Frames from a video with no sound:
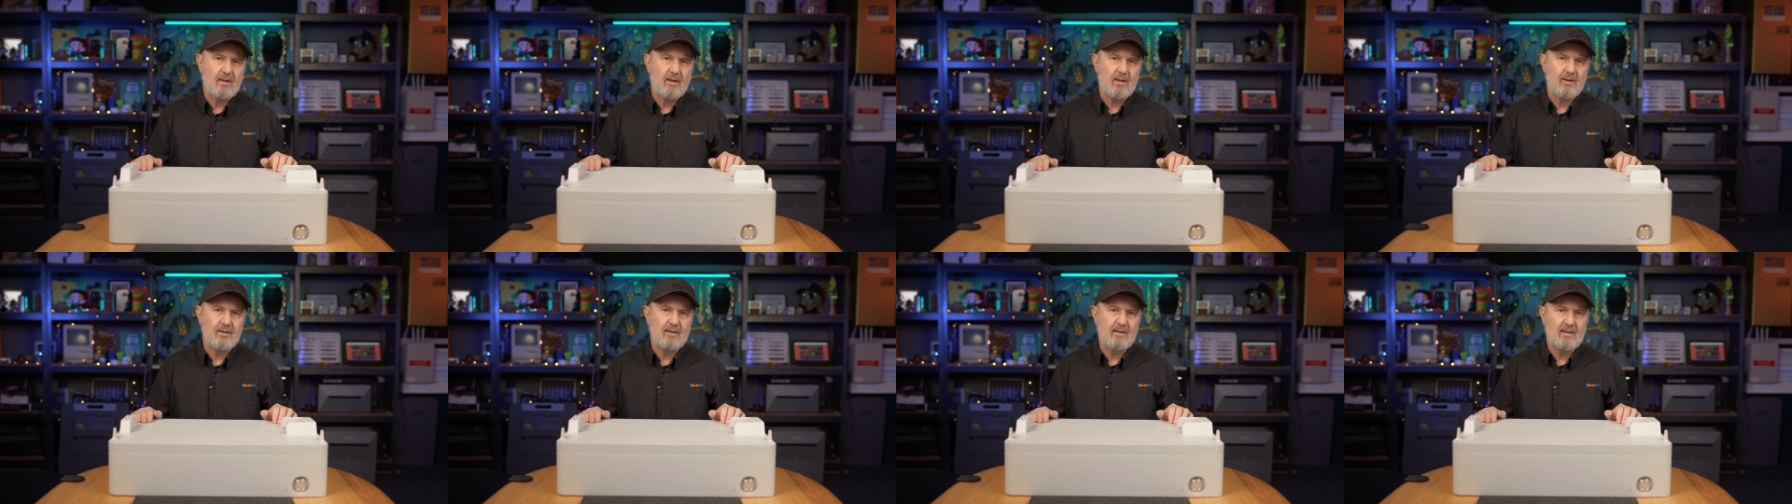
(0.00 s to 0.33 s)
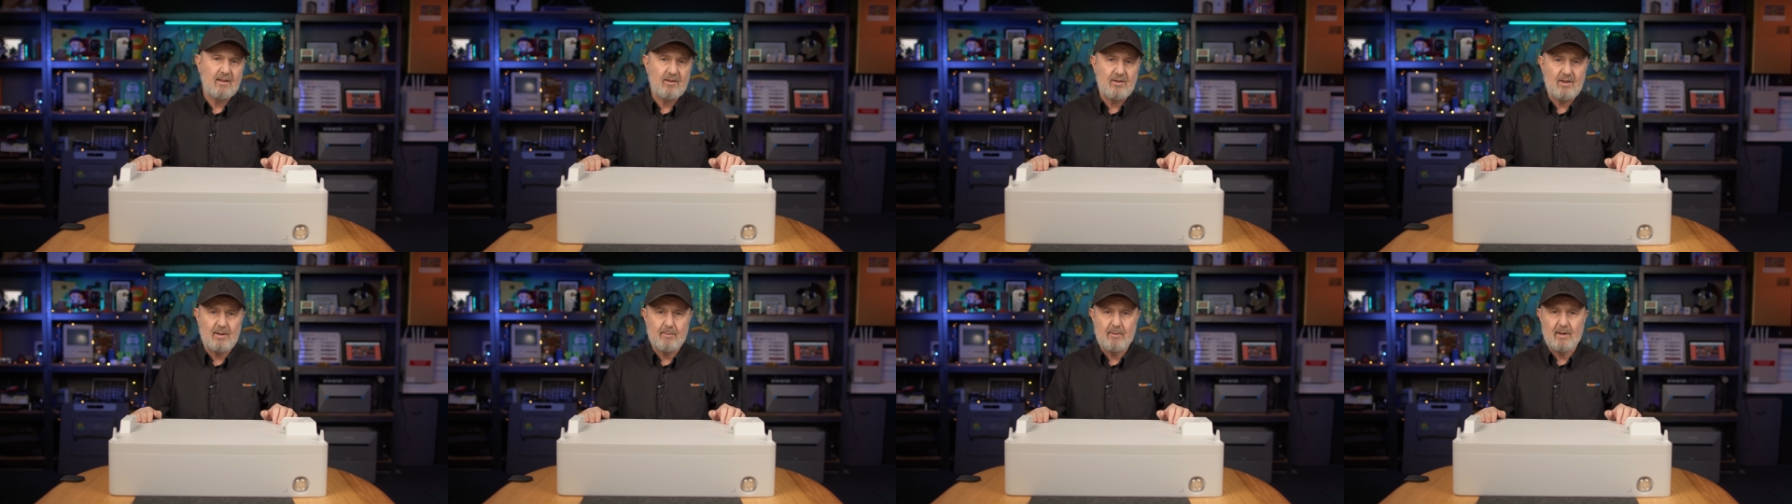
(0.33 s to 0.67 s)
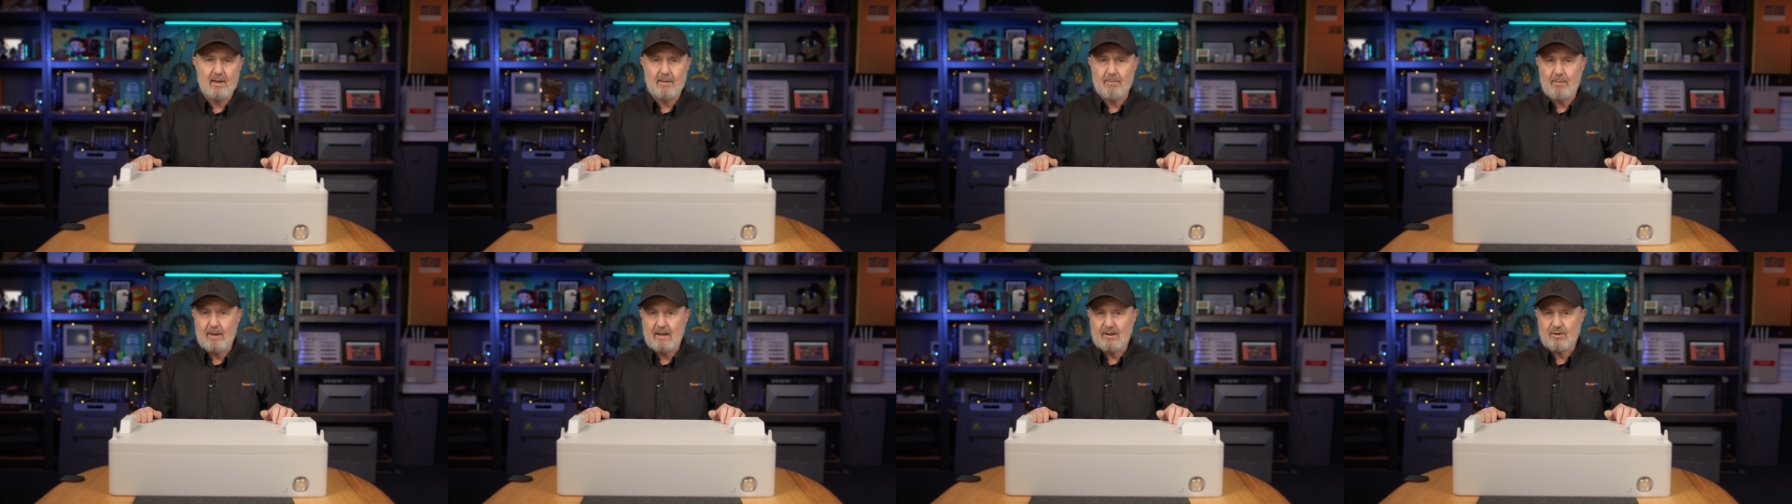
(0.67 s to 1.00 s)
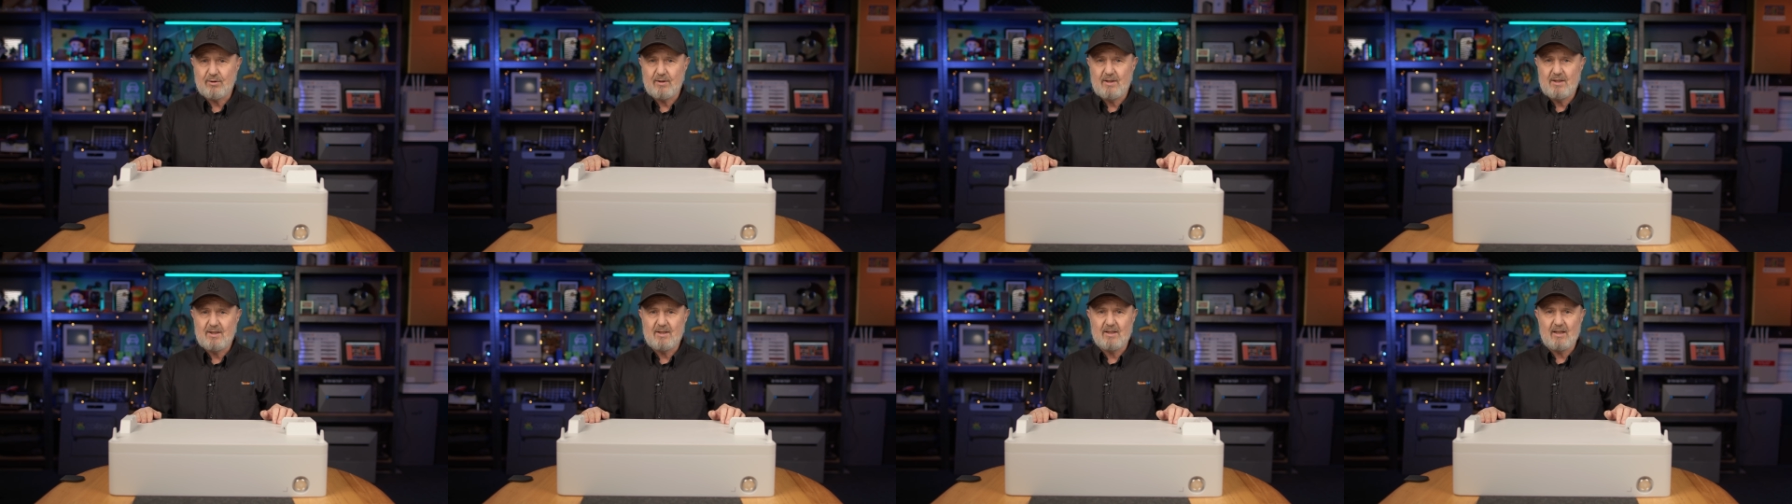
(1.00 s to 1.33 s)
on lithium ion
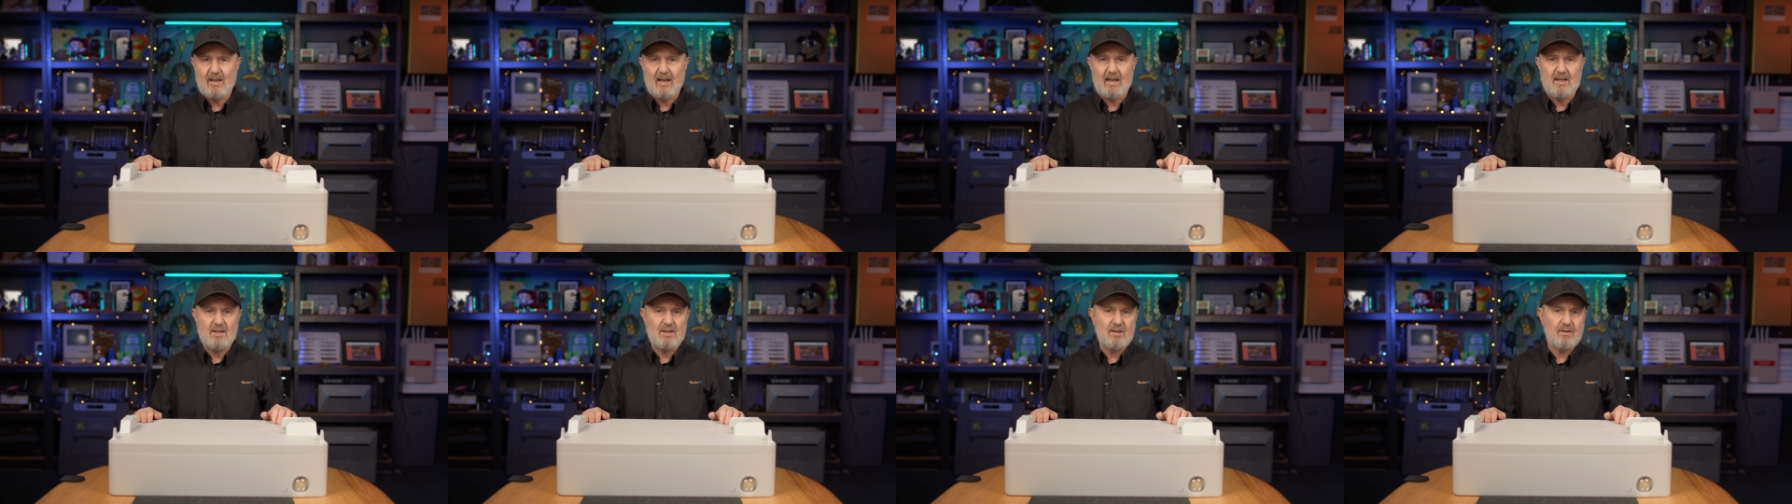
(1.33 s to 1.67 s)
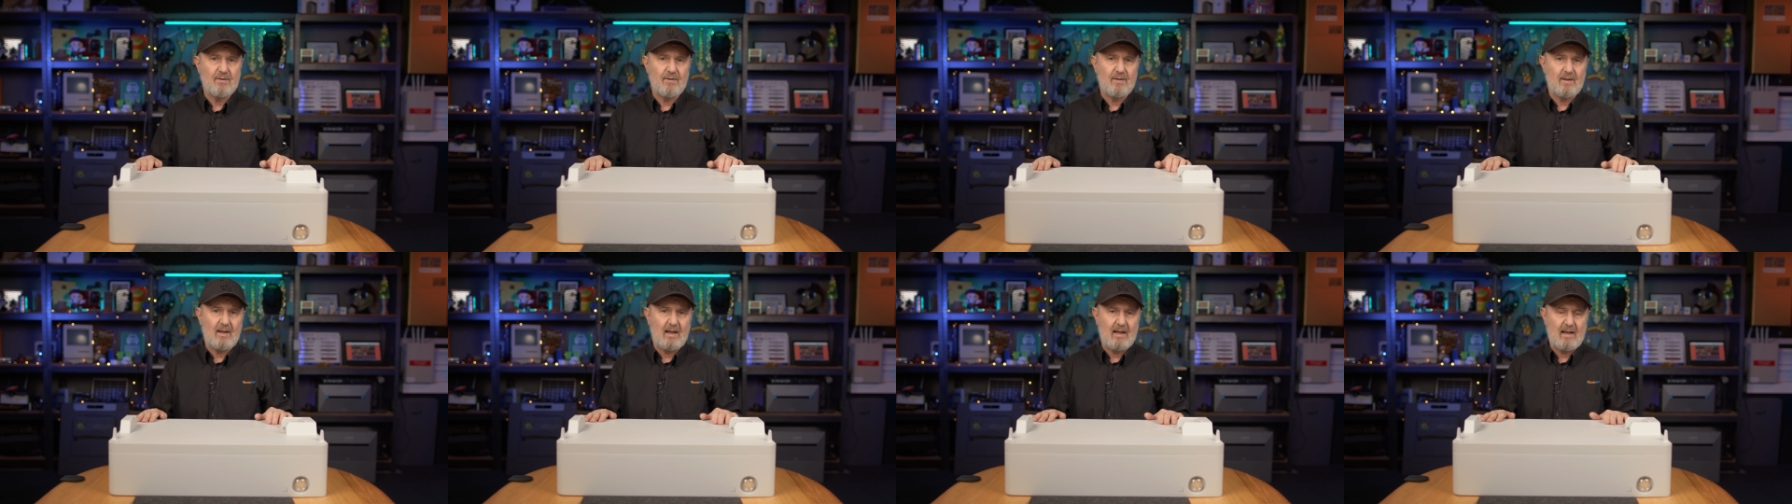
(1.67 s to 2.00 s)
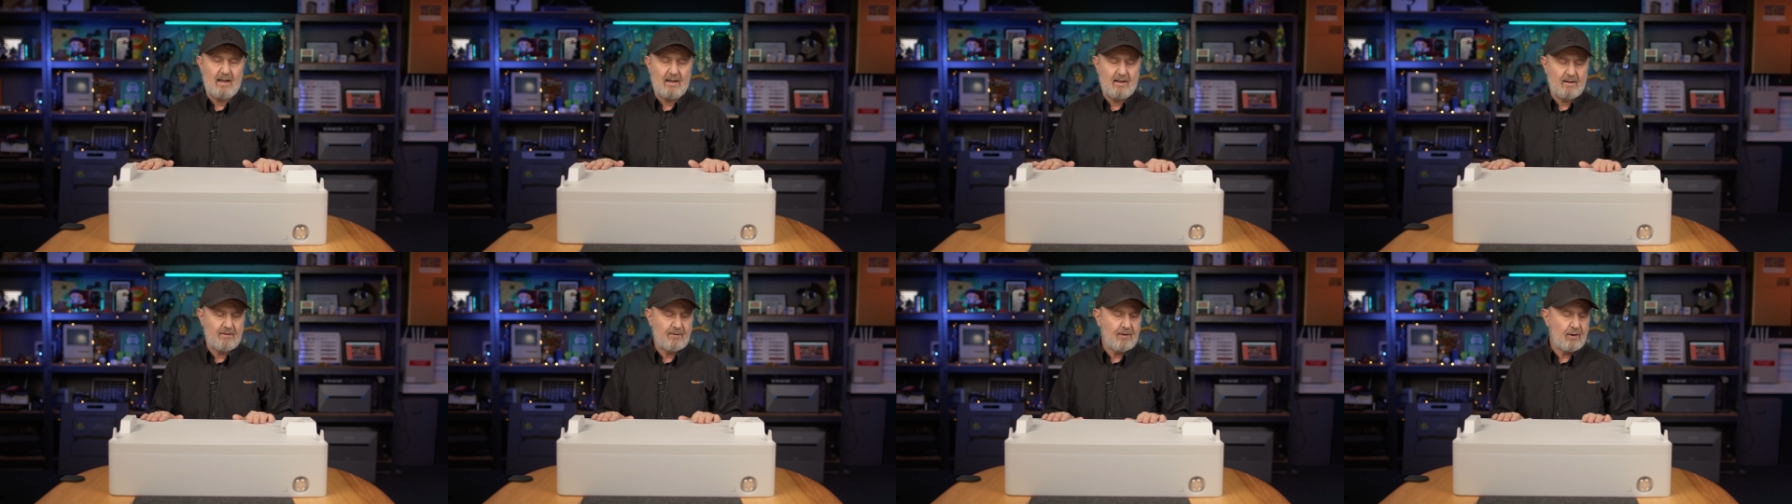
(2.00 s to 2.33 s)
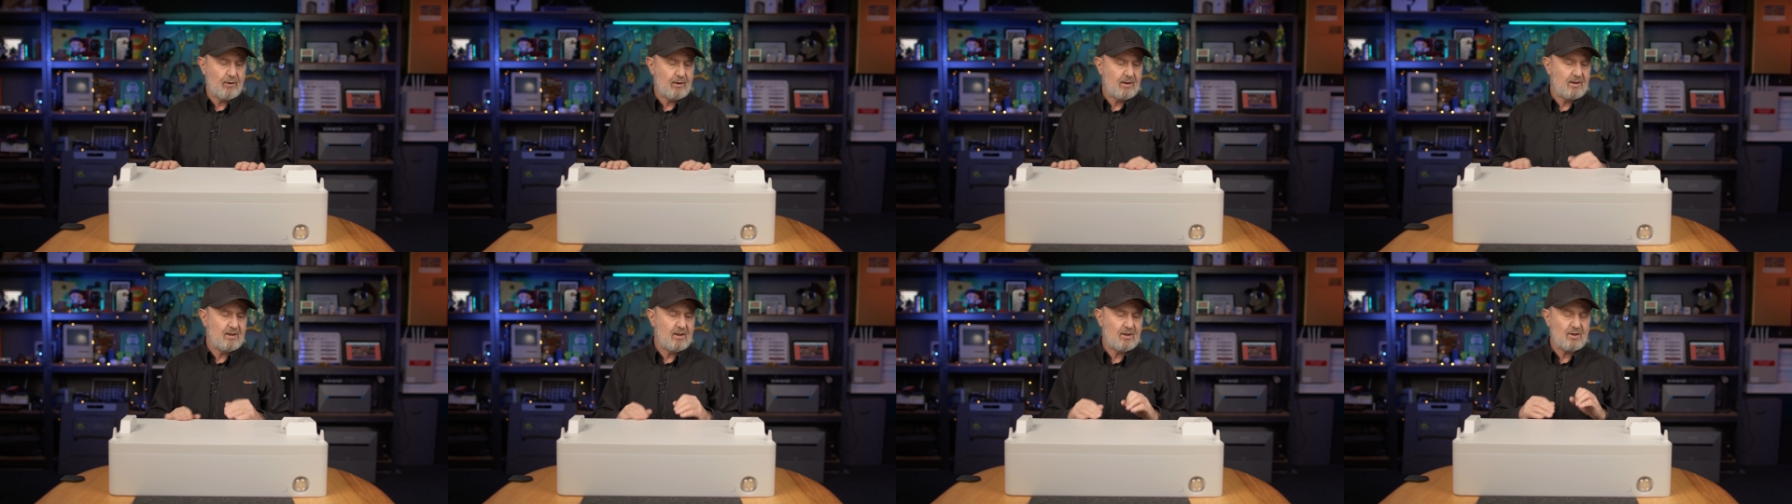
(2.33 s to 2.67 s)
batteries in case of uh, a
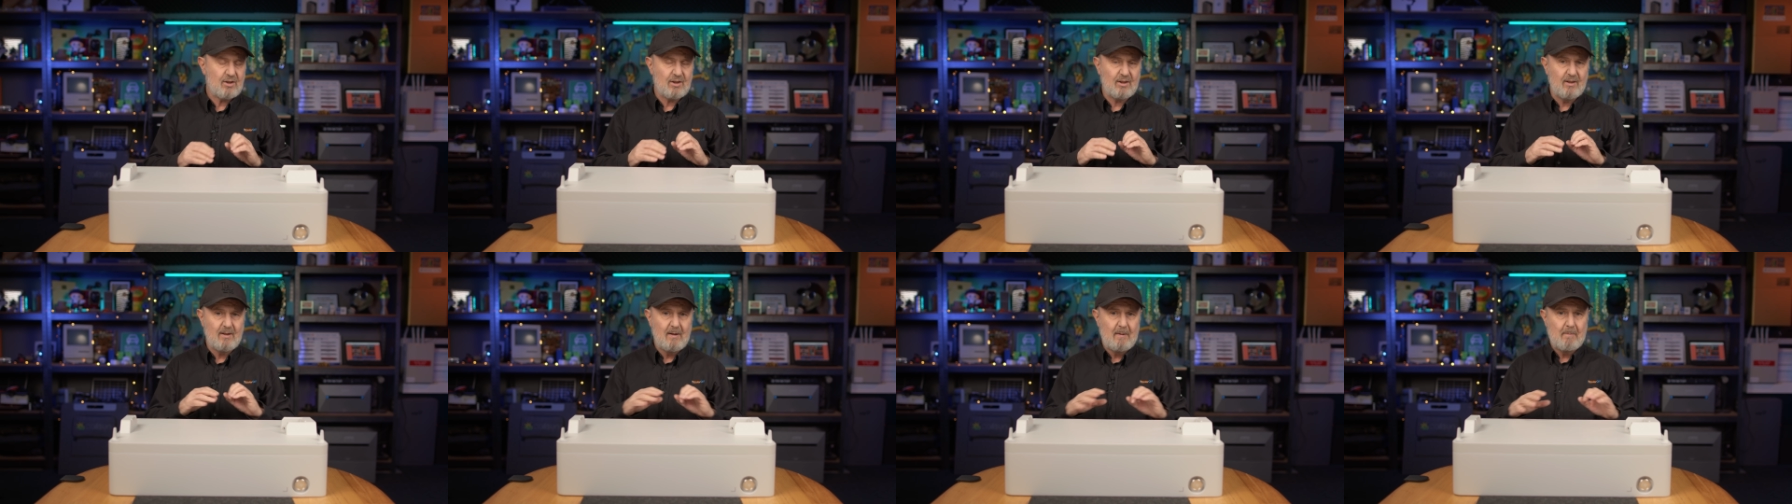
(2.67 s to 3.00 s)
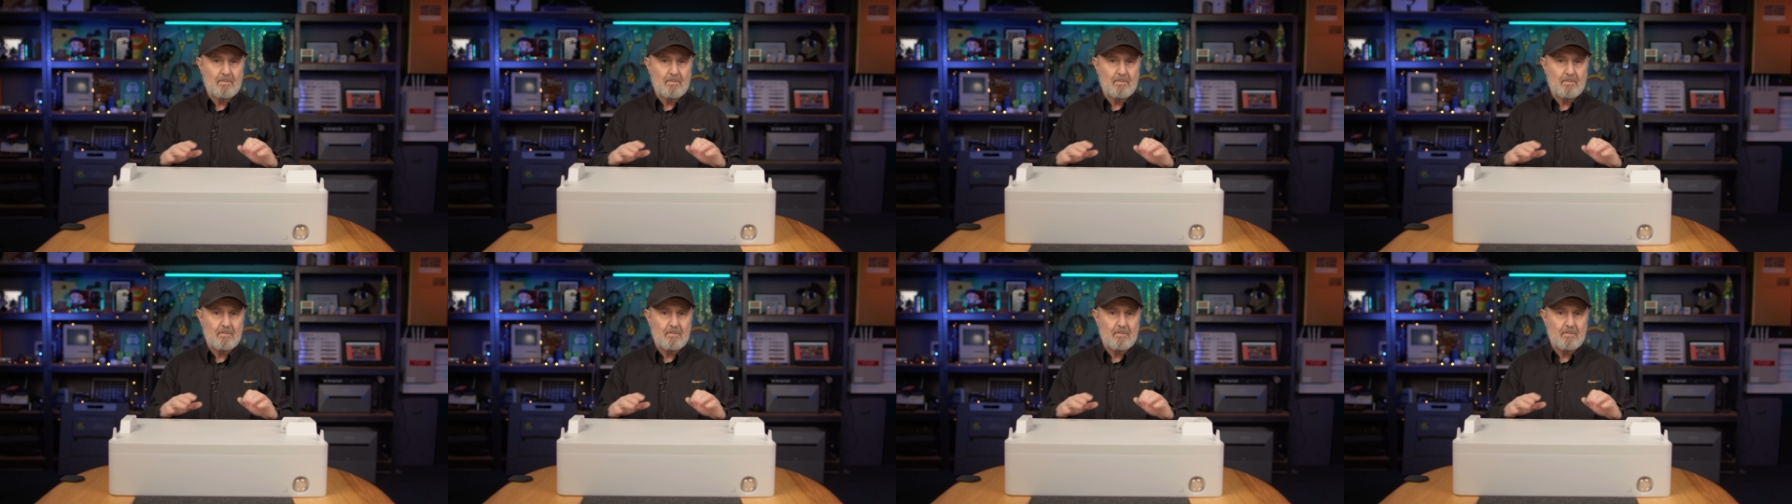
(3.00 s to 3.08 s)
fault condition